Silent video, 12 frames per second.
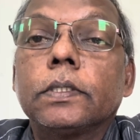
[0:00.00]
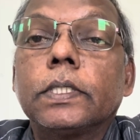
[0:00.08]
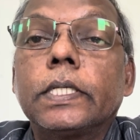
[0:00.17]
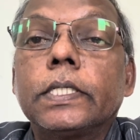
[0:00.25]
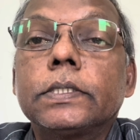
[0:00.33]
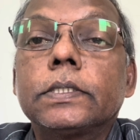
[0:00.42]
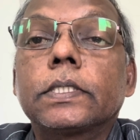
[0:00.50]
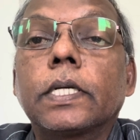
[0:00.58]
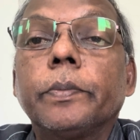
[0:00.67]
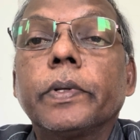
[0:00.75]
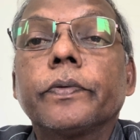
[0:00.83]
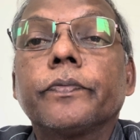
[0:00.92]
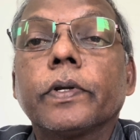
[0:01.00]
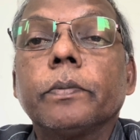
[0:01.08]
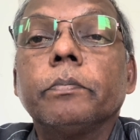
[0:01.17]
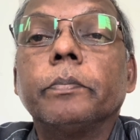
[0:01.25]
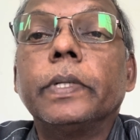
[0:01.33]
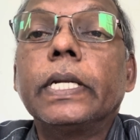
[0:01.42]
that is coming
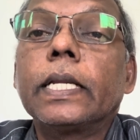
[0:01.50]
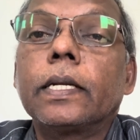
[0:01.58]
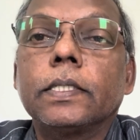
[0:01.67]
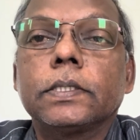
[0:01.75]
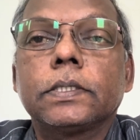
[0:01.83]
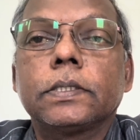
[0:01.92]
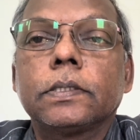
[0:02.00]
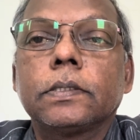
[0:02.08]
from minerals.